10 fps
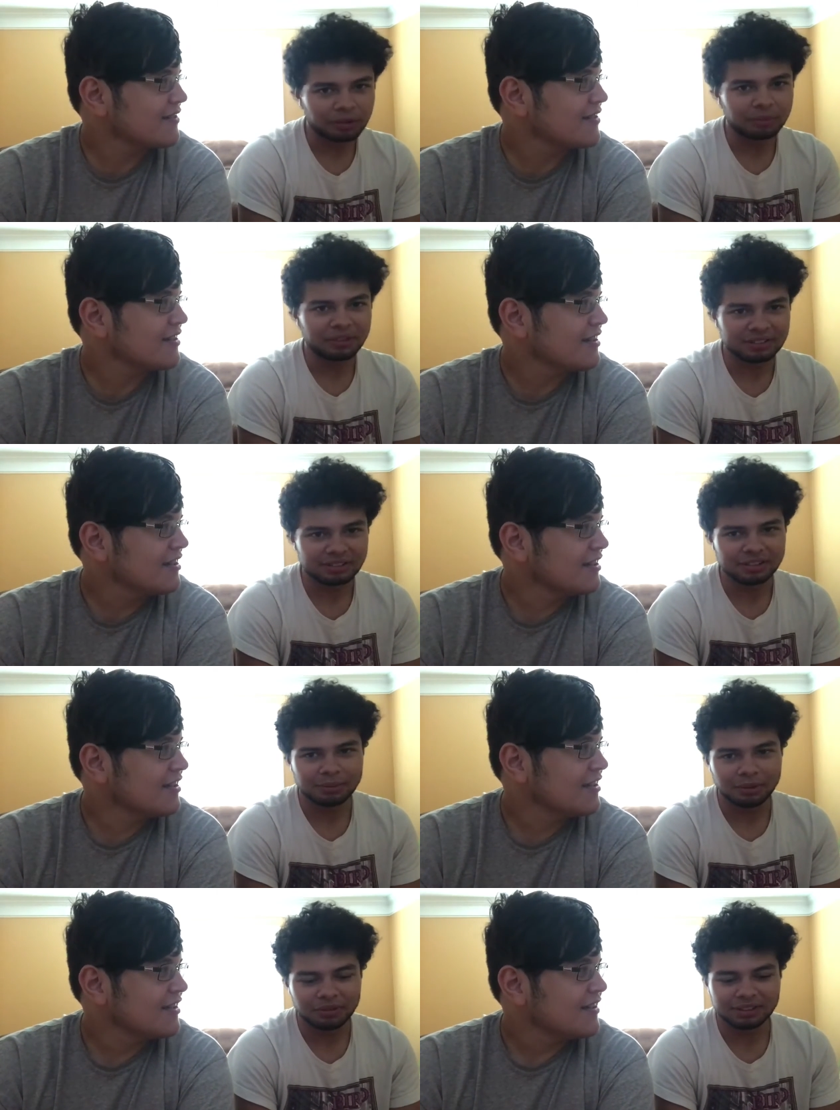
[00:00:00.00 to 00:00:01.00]
Speaker 1: 40 minutes into
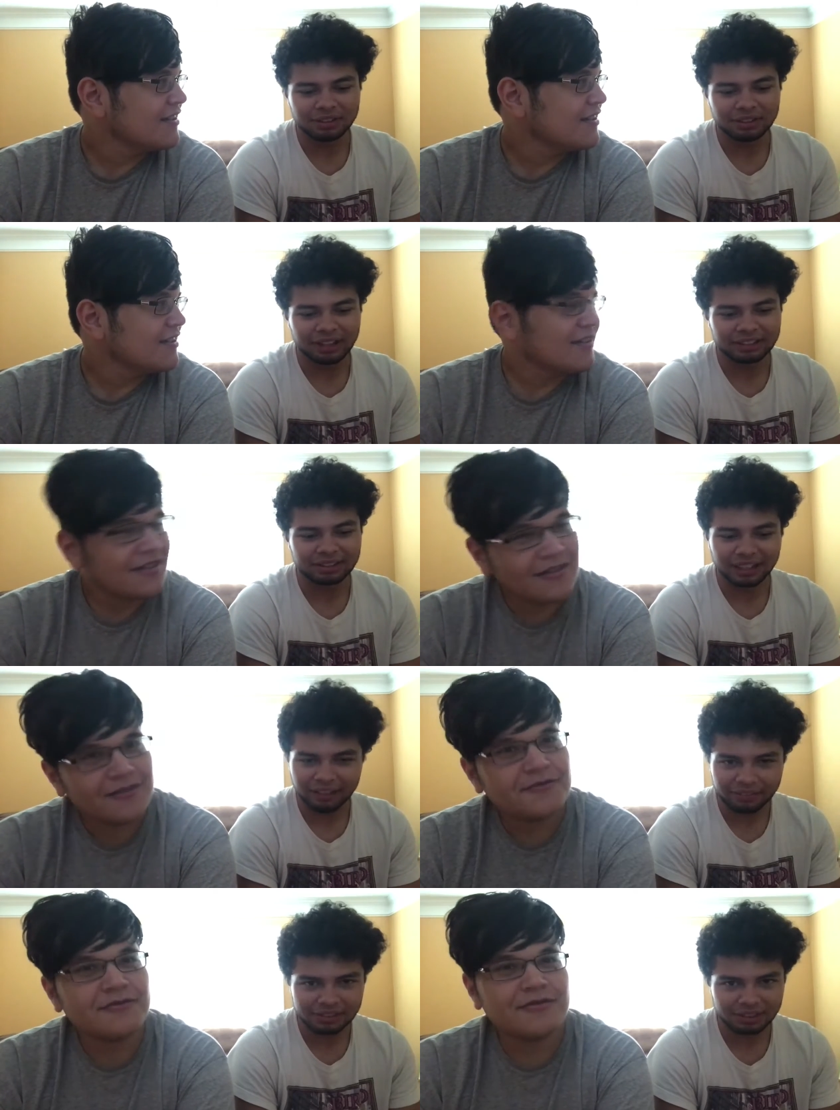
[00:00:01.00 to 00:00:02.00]
the movie, so it has a
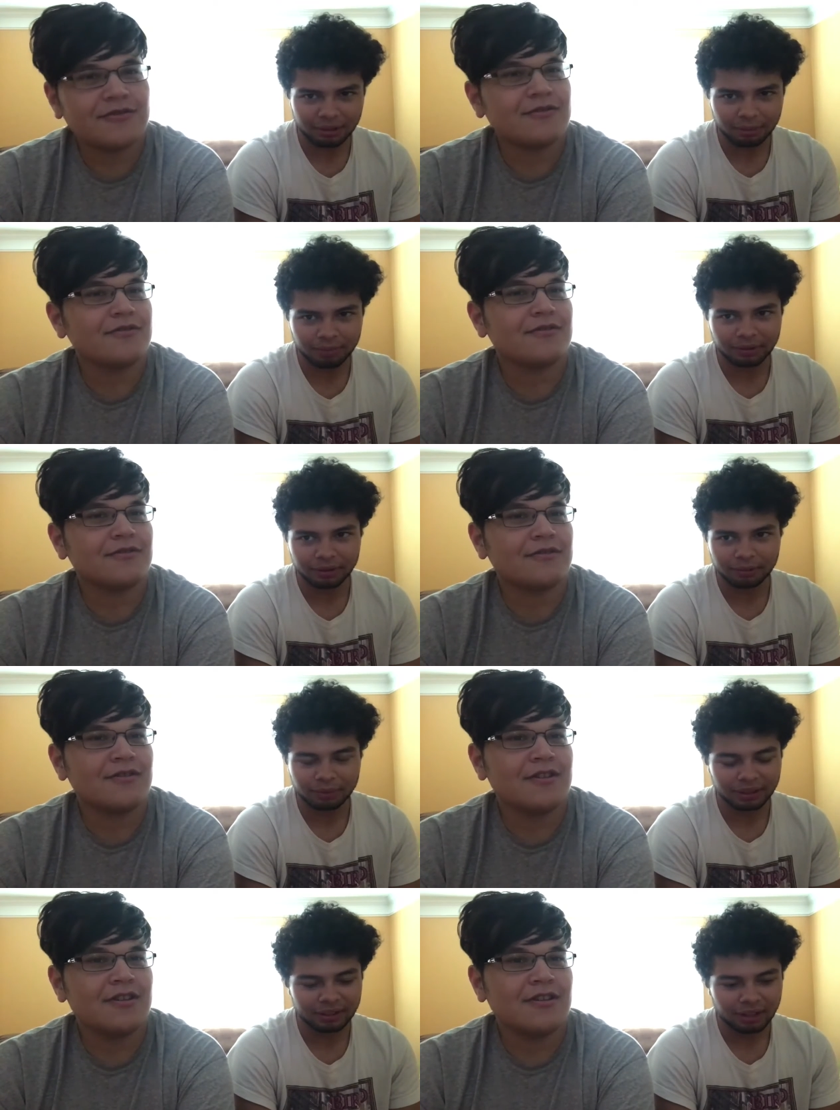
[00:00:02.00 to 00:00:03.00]
kind of a slow
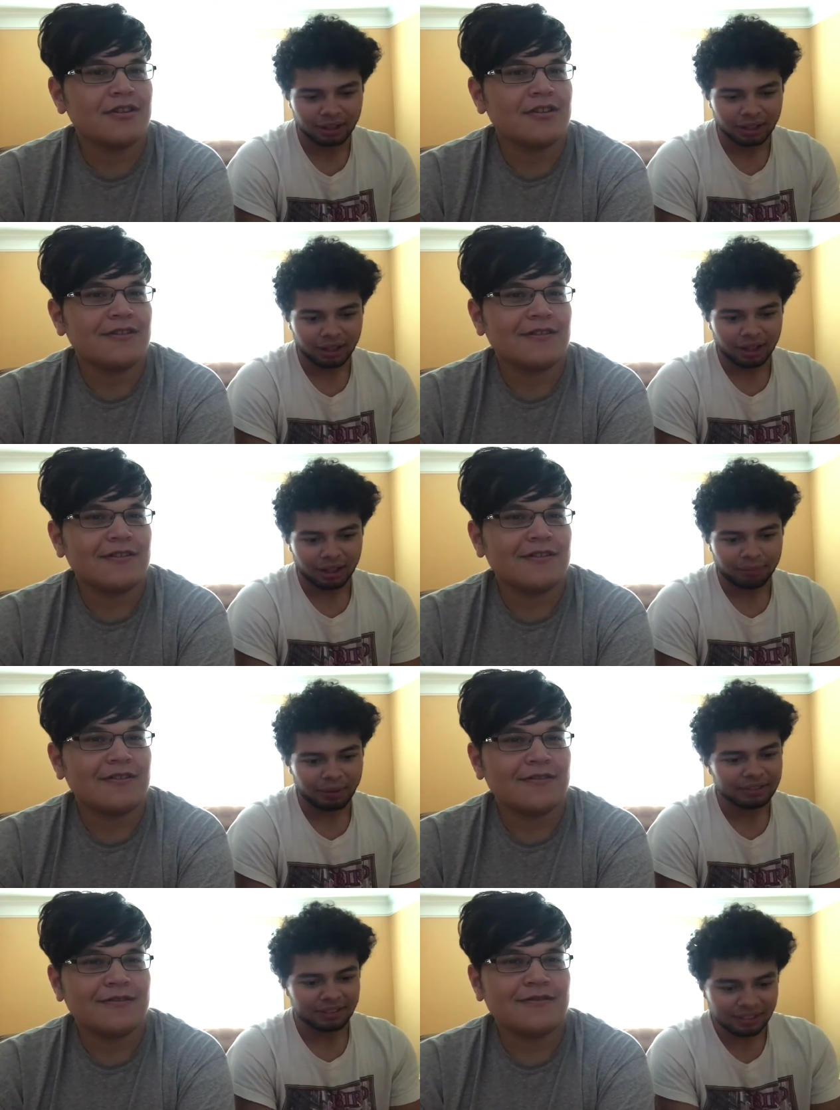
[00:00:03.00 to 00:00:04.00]
build-up, but
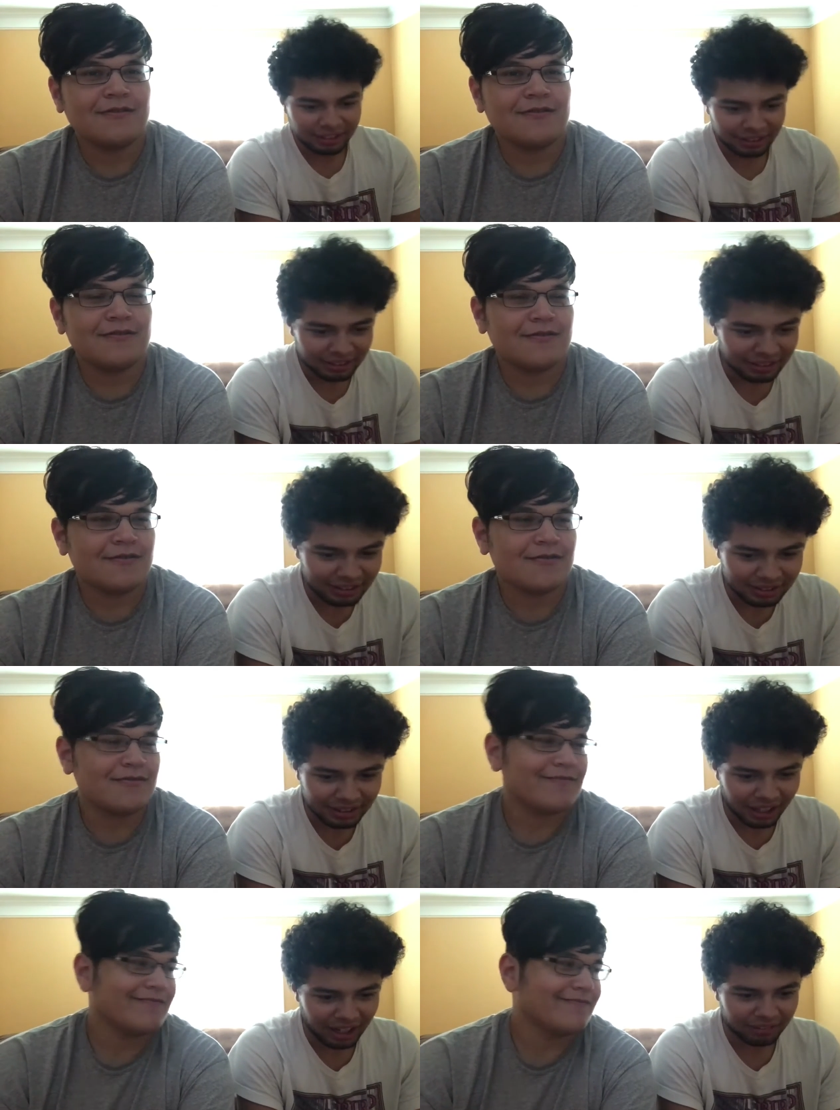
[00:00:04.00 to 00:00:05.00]
basically, it's
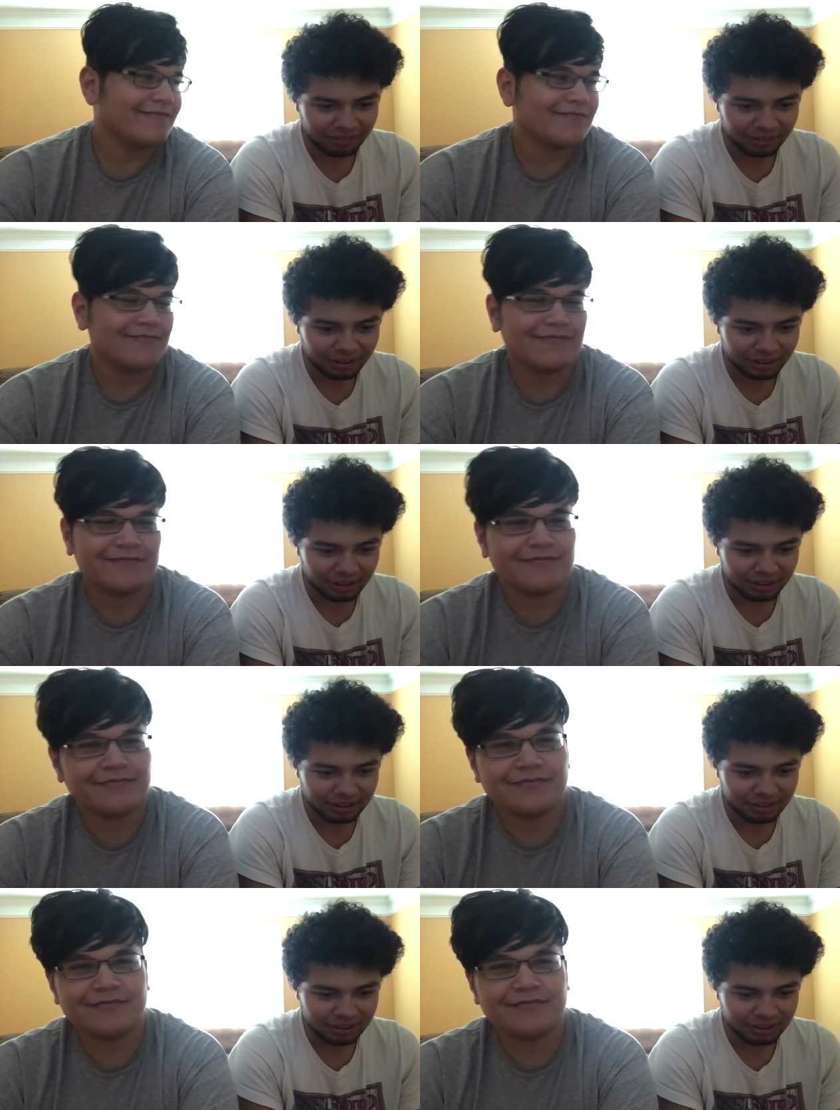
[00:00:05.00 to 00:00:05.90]
kind of